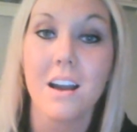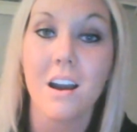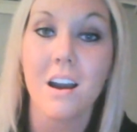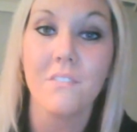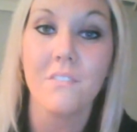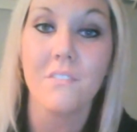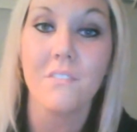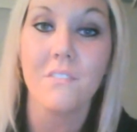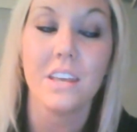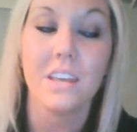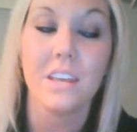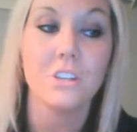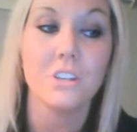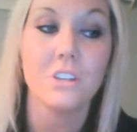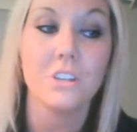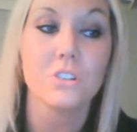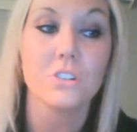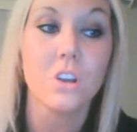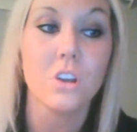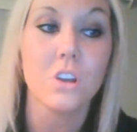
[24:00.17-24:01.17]
confident, and
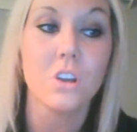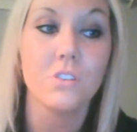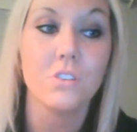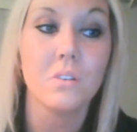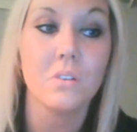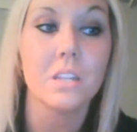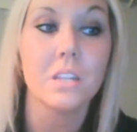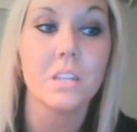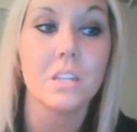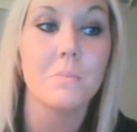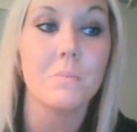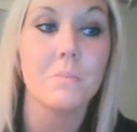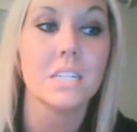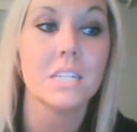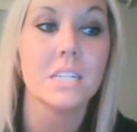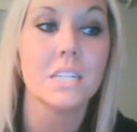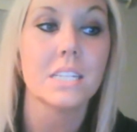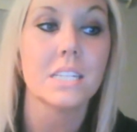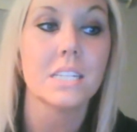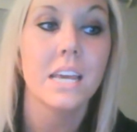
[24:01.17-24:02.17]
you're so new into the
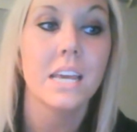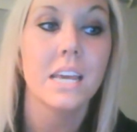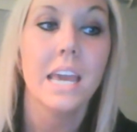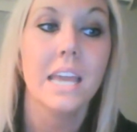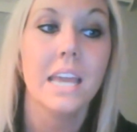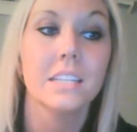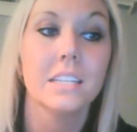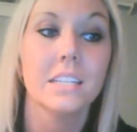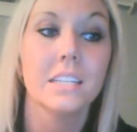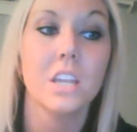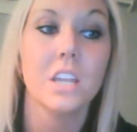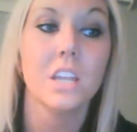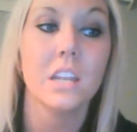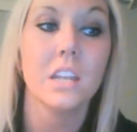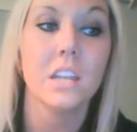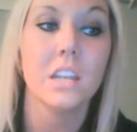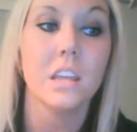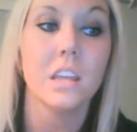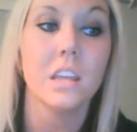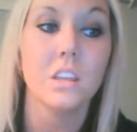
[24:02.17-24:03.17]
business, and
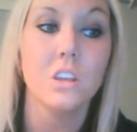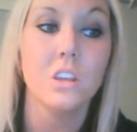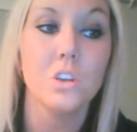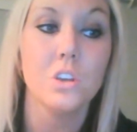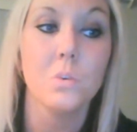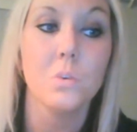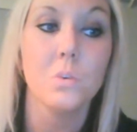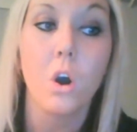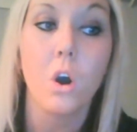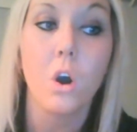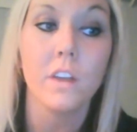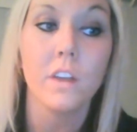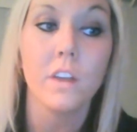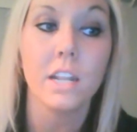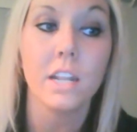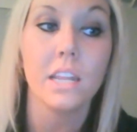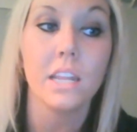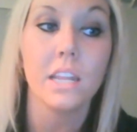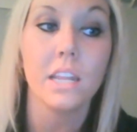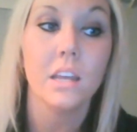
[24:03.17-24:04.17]
you
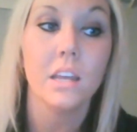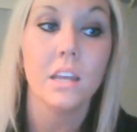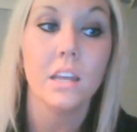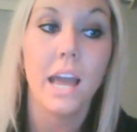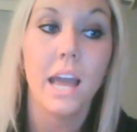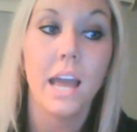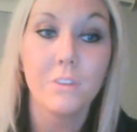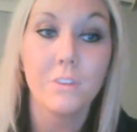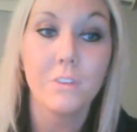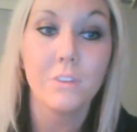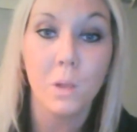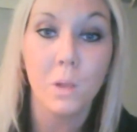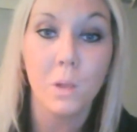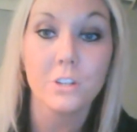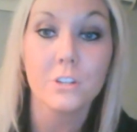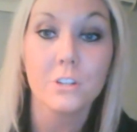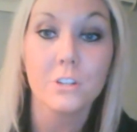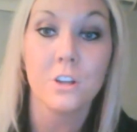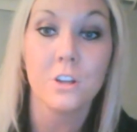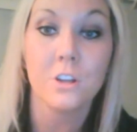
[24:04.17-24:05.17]
already have your
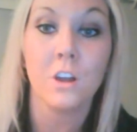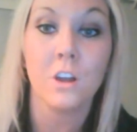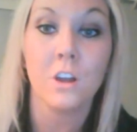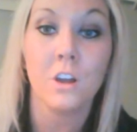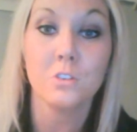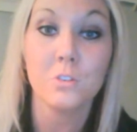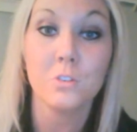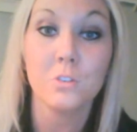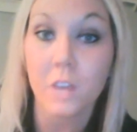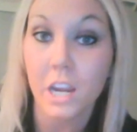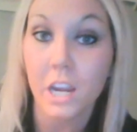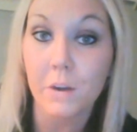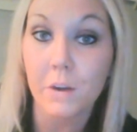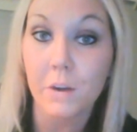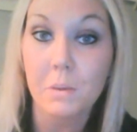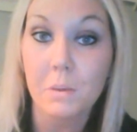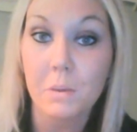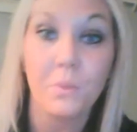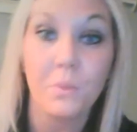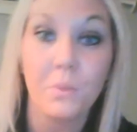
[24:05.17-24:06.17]
blinders on. You don't care
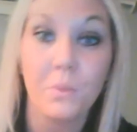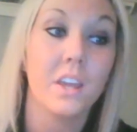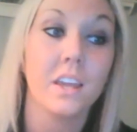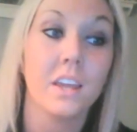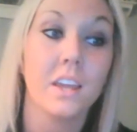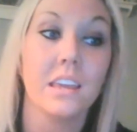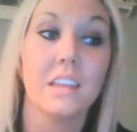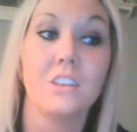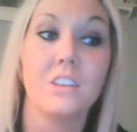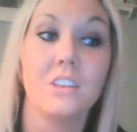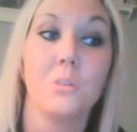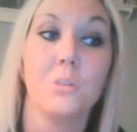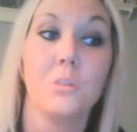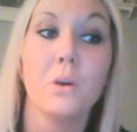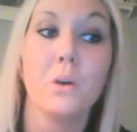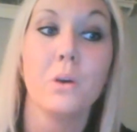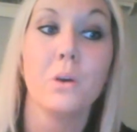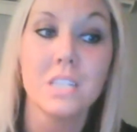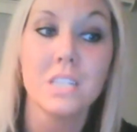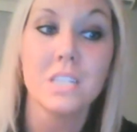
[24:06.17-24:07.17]
what people think, and you're
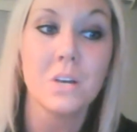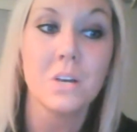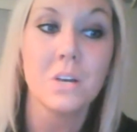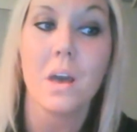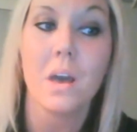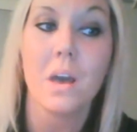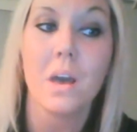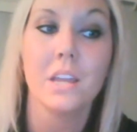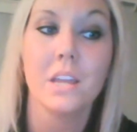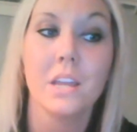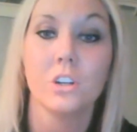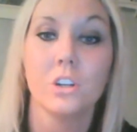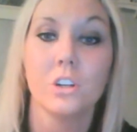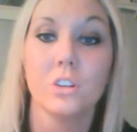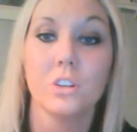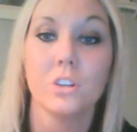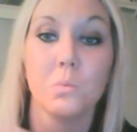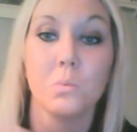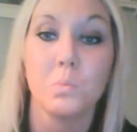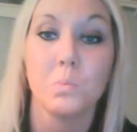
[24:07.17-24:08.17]
posting away, and
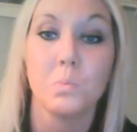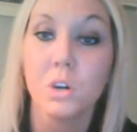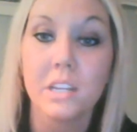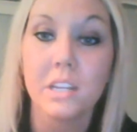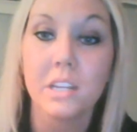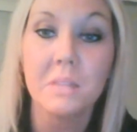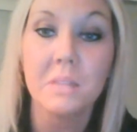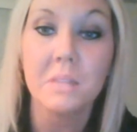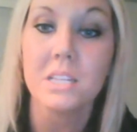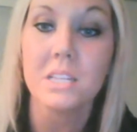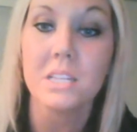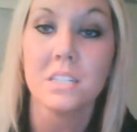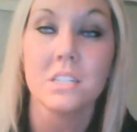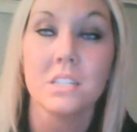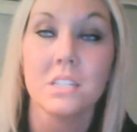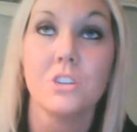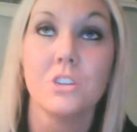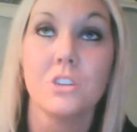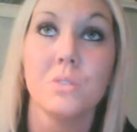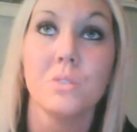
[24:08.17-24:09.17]
you're working the business,
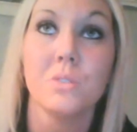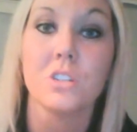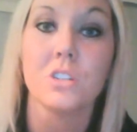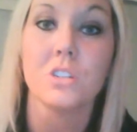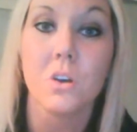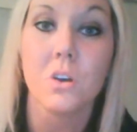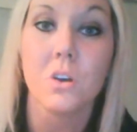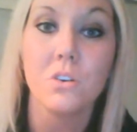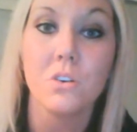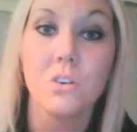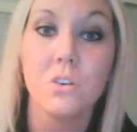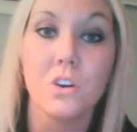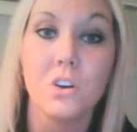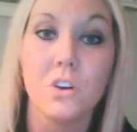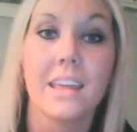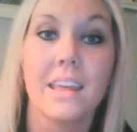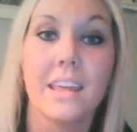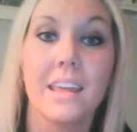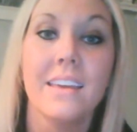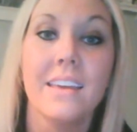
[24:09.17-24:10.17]
and you're doing so good
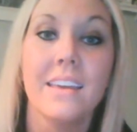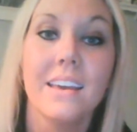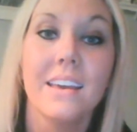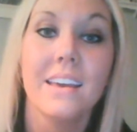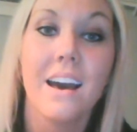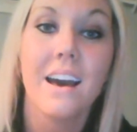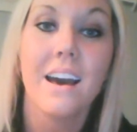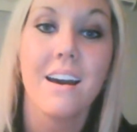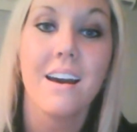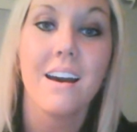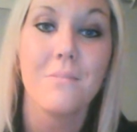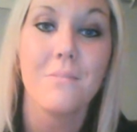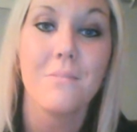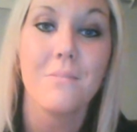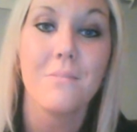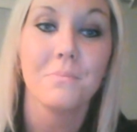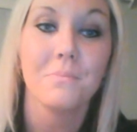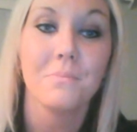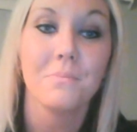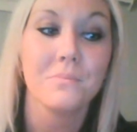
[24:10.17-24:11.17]
at it.
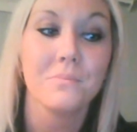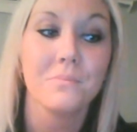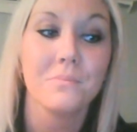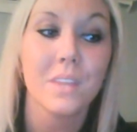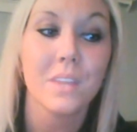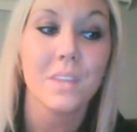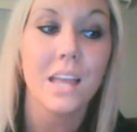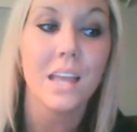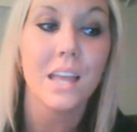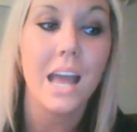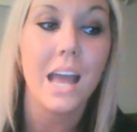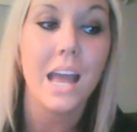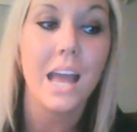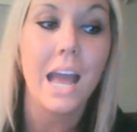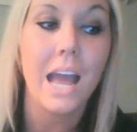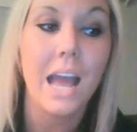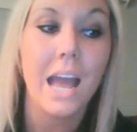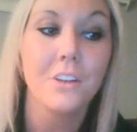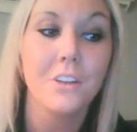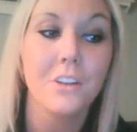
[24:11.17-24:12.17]

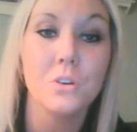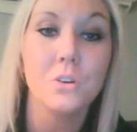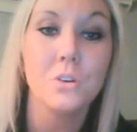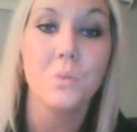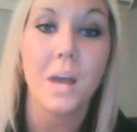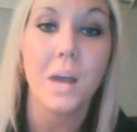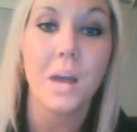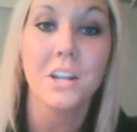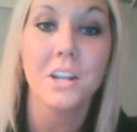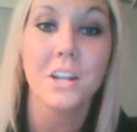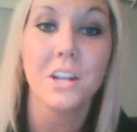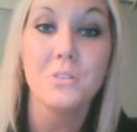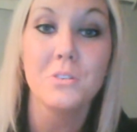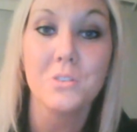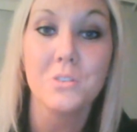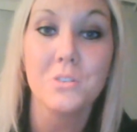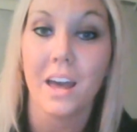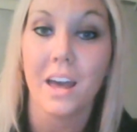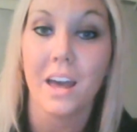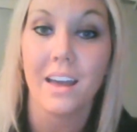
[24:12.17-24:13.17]
How do you
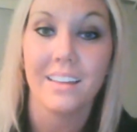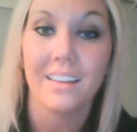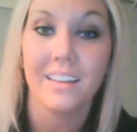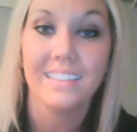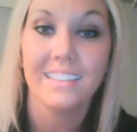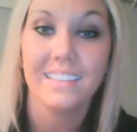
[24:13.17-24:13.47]
do that?